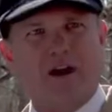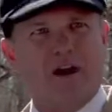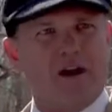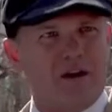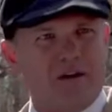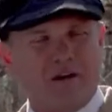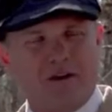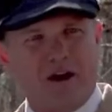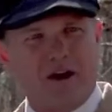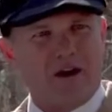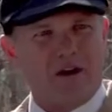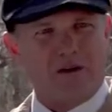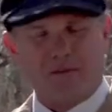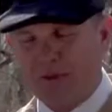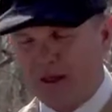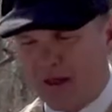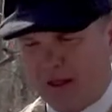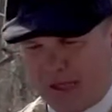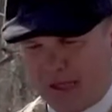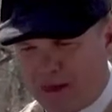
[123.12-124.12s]
on
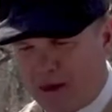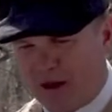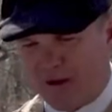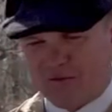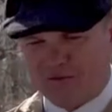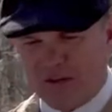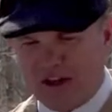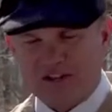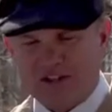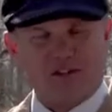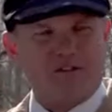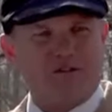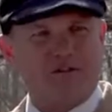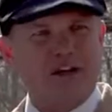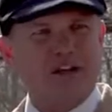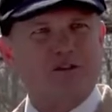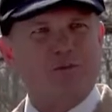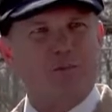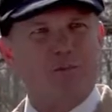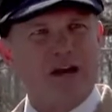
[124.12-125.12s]
a
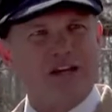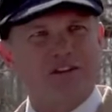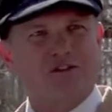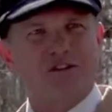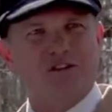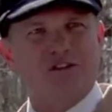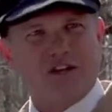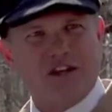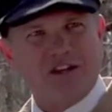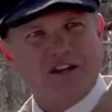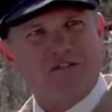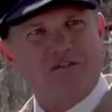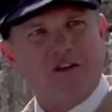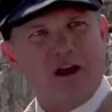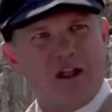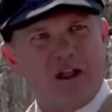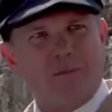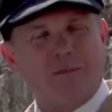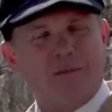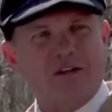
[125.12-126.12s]
face-to-face basis on
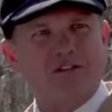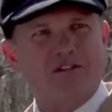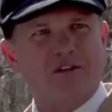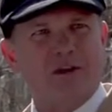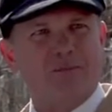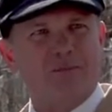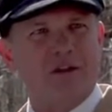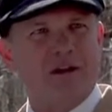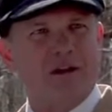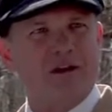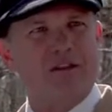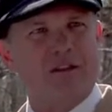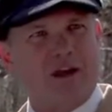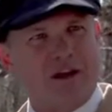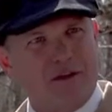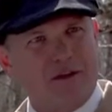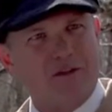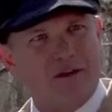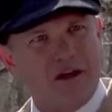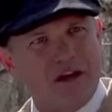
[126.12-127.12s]
developing something
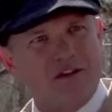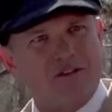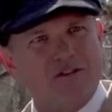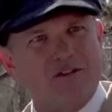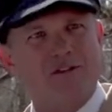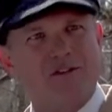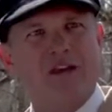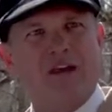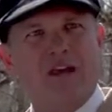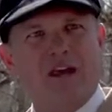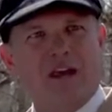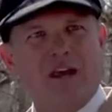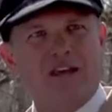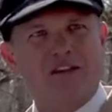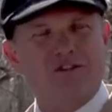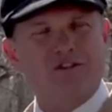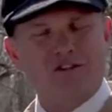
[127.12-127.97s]
like this, and